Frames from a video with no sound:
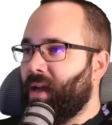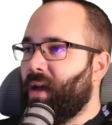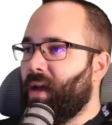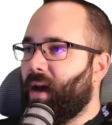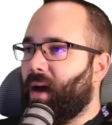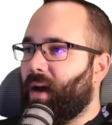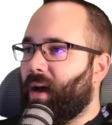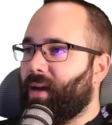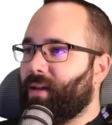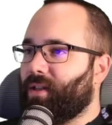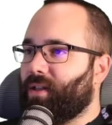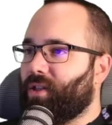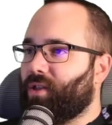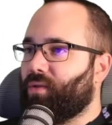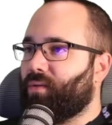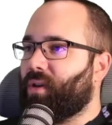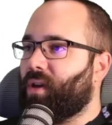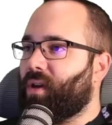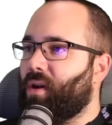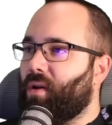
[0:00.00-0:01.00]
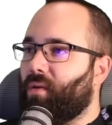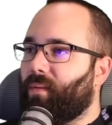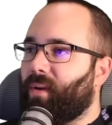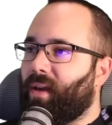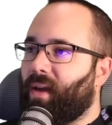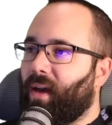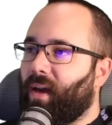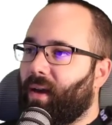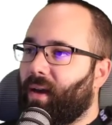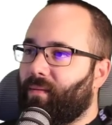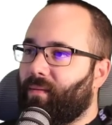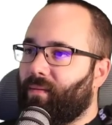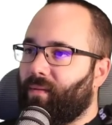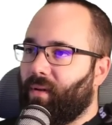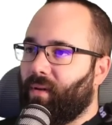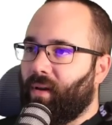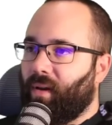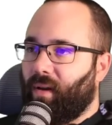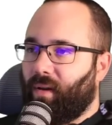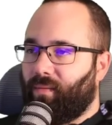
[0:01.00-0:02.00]
Uh, so here we have
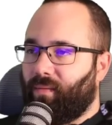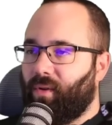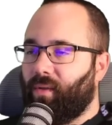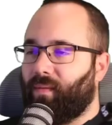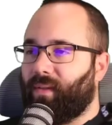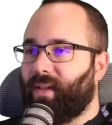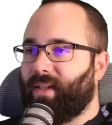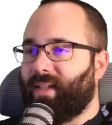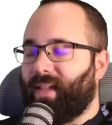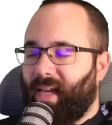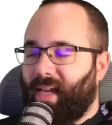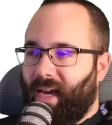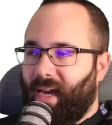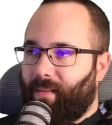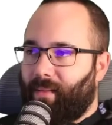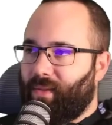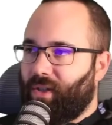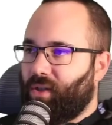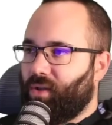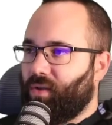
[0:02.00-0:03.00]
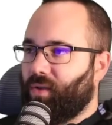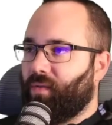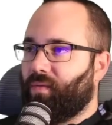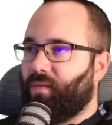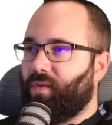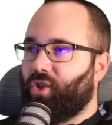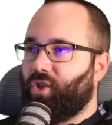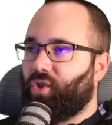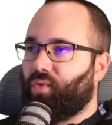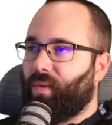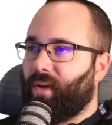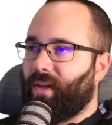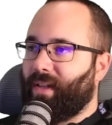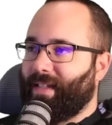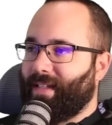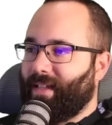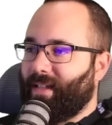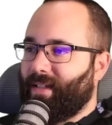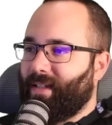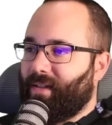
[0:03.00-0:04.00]
uh, a few of these tabs. So the first one
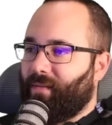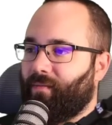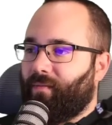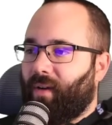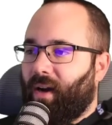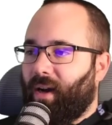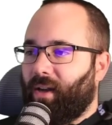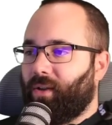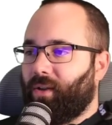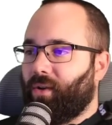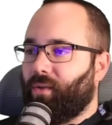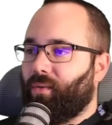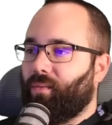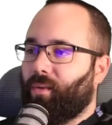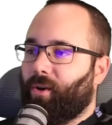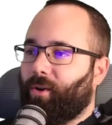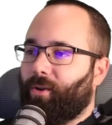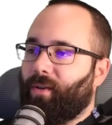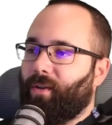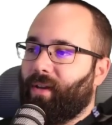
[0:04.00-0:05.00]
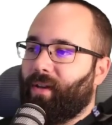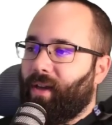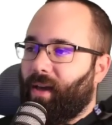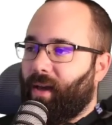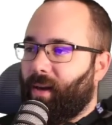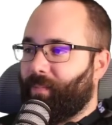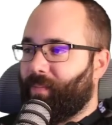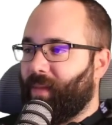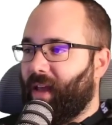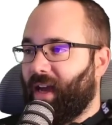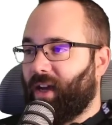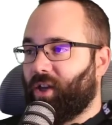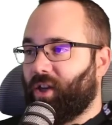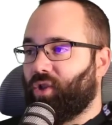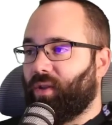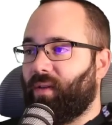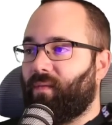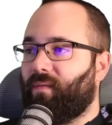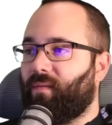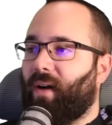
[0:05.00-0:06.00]
is System Finder, where you can
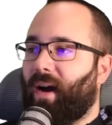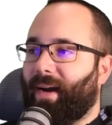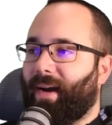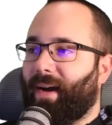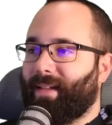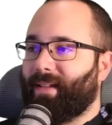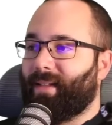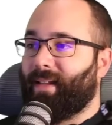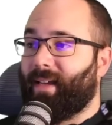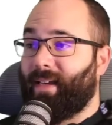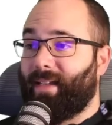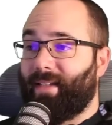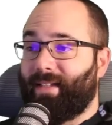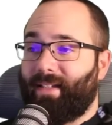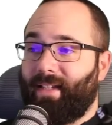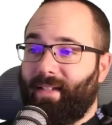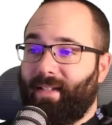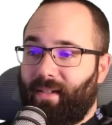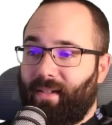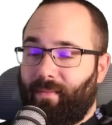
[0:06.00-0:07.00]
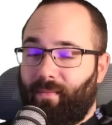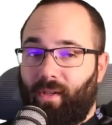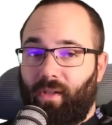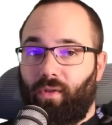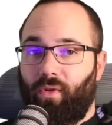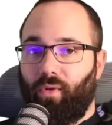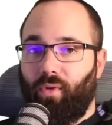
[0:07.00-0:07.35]
actually find a system that you're